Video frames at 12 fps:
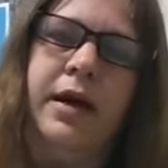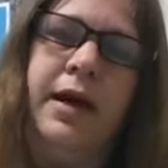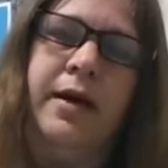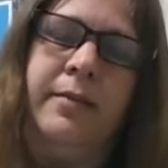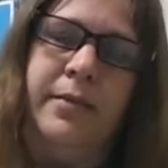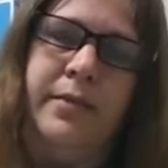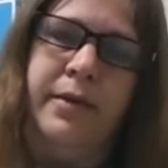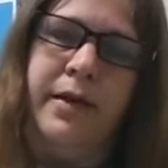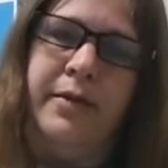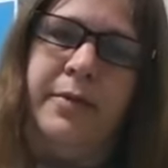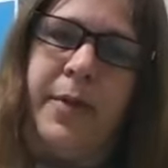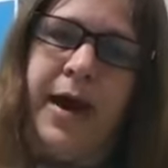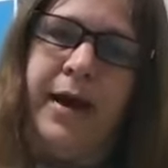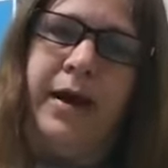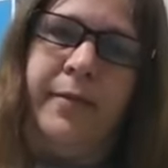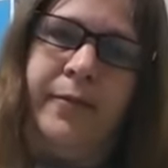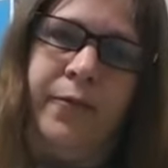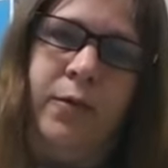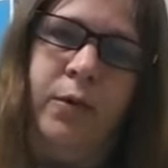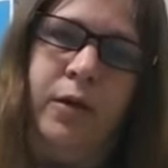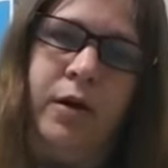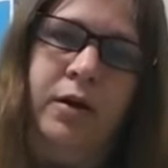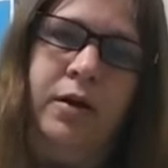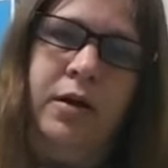the backup
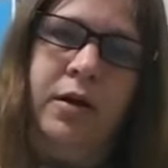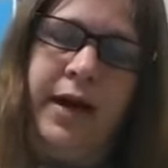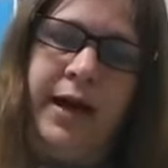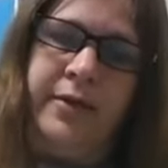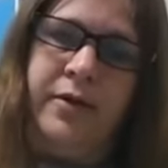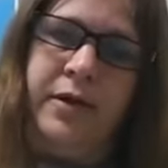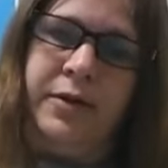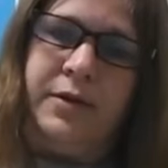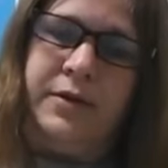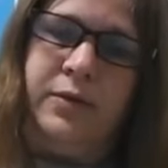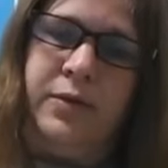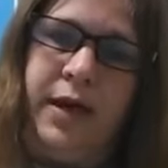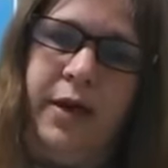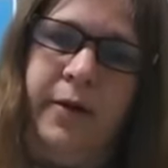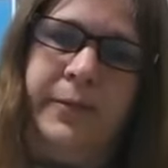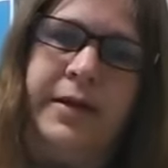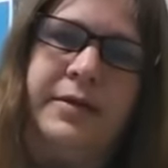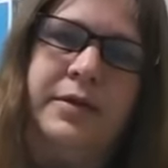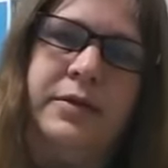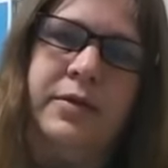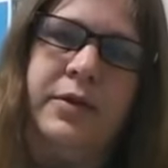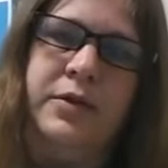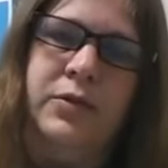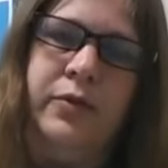for Heather at the Student Help Desk.
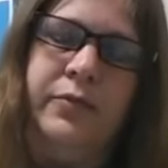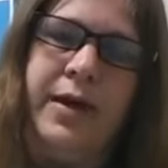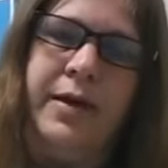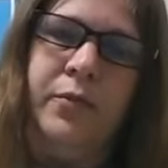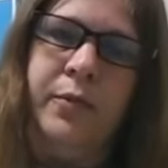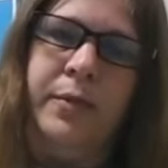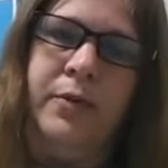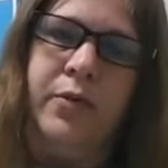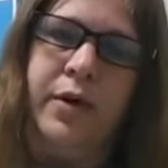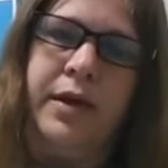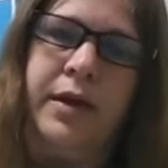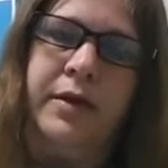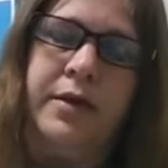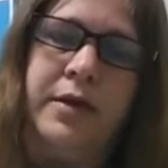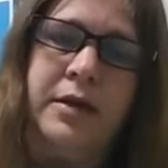So the two of them will be working